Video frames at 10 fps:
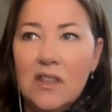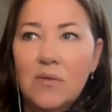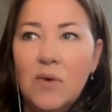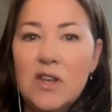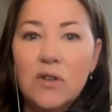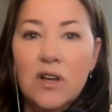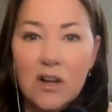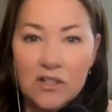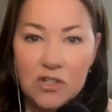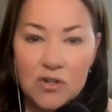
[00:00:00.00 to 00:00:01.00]
When you look at
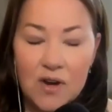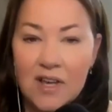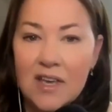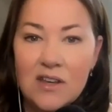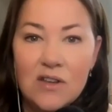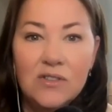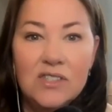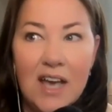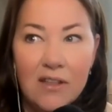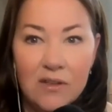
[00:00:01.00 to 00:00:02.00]
Australia and you
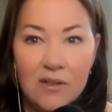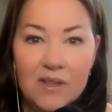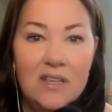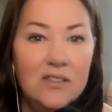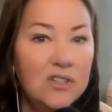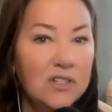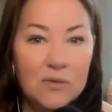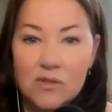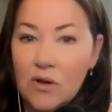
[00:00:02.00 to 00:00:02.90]
see how the police just